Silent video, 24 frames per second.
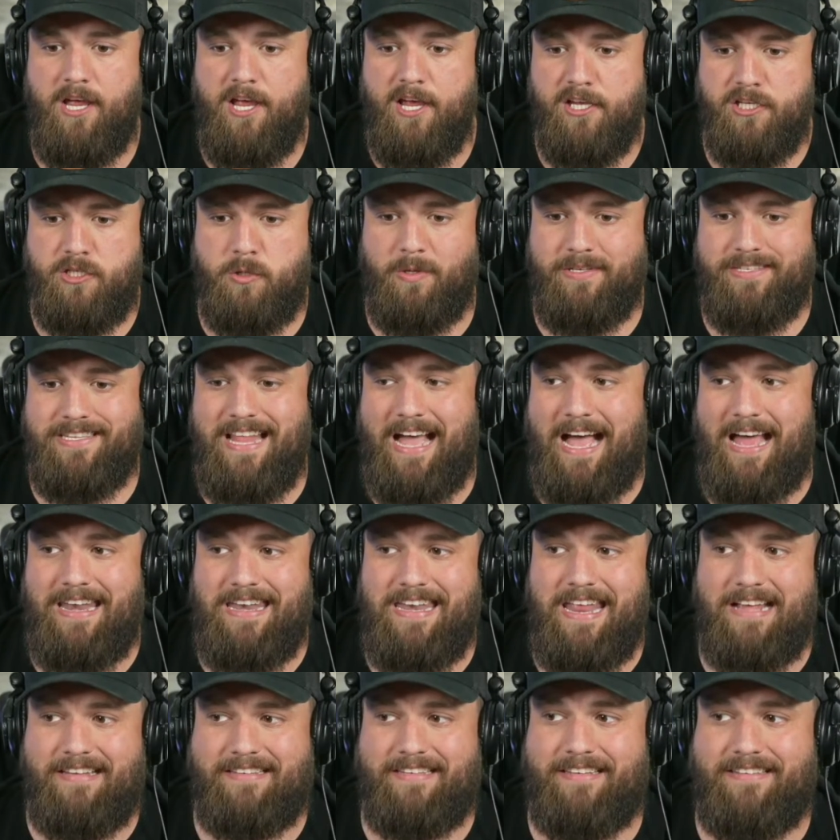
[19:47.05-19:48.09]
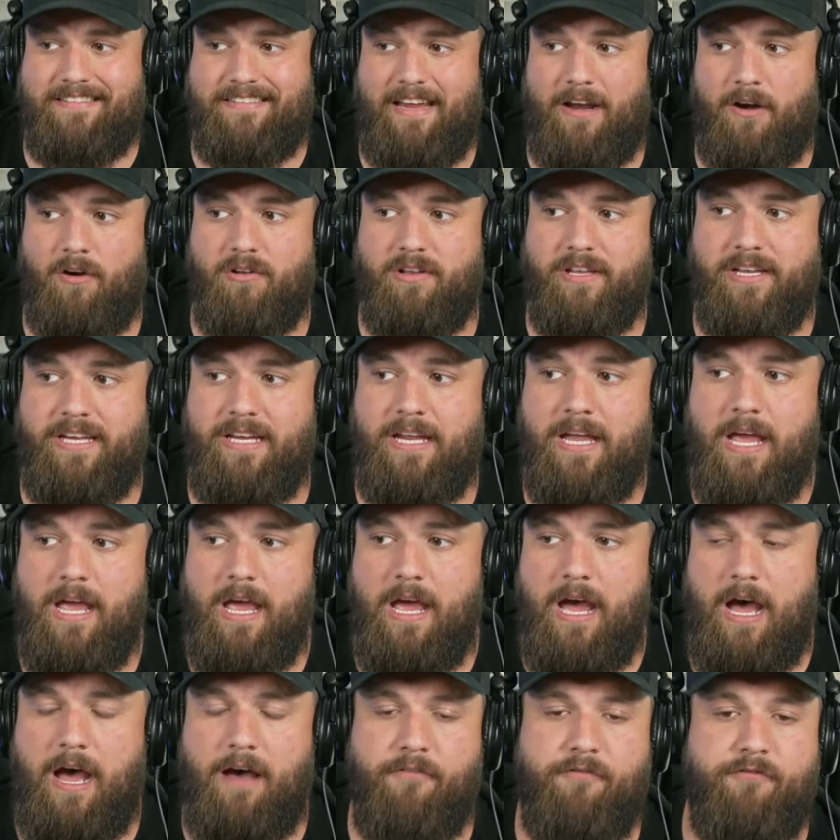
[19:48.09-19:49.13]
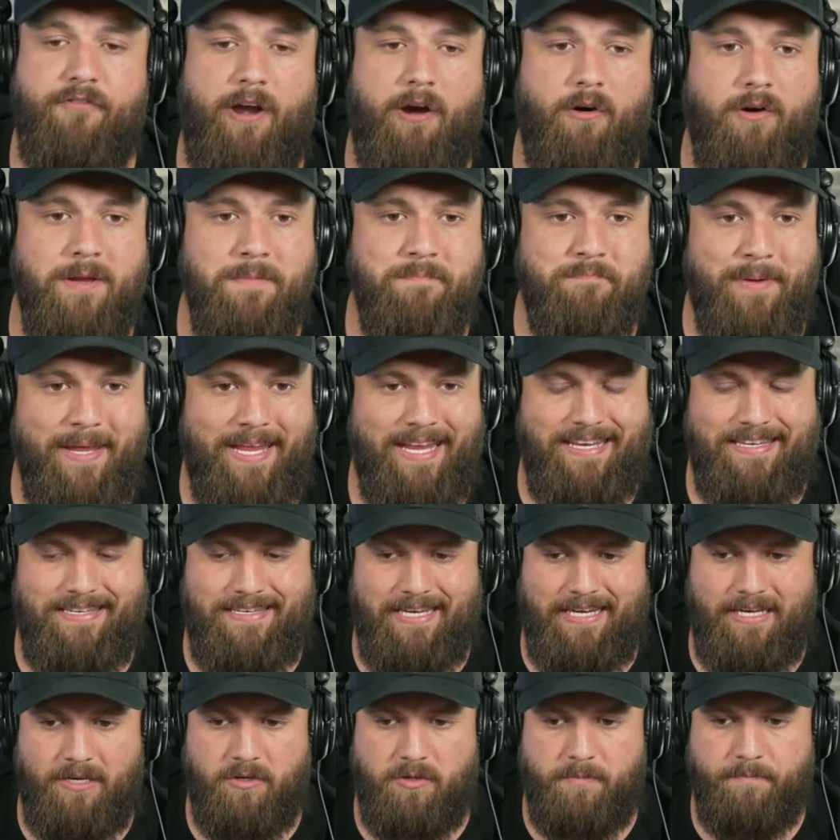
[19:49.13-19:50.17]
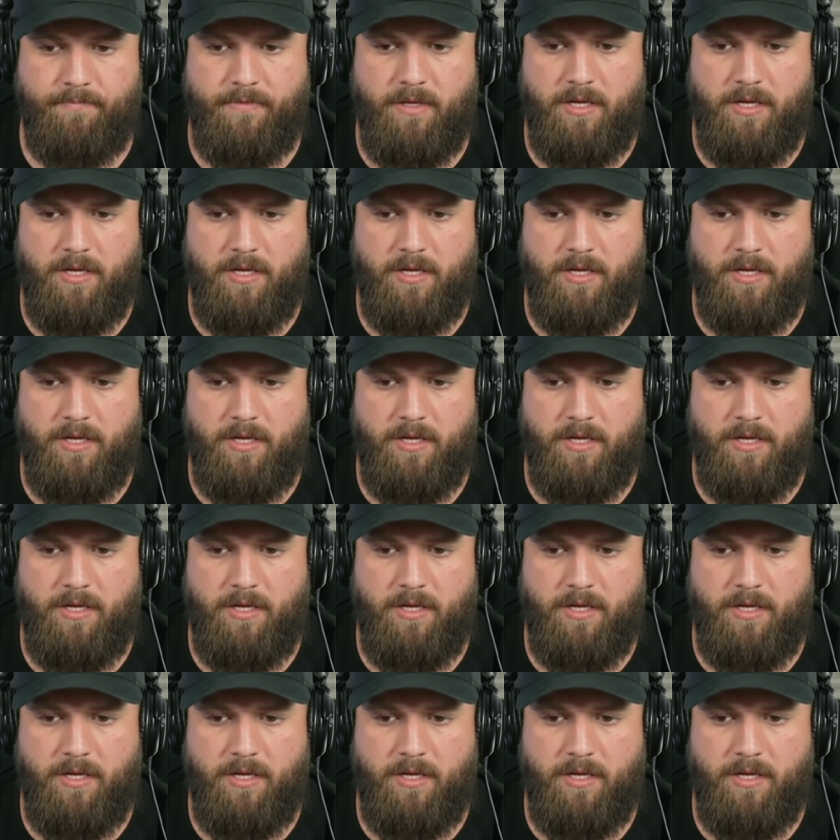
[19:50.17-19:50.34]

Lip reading: So it's not necessarily a very big deal.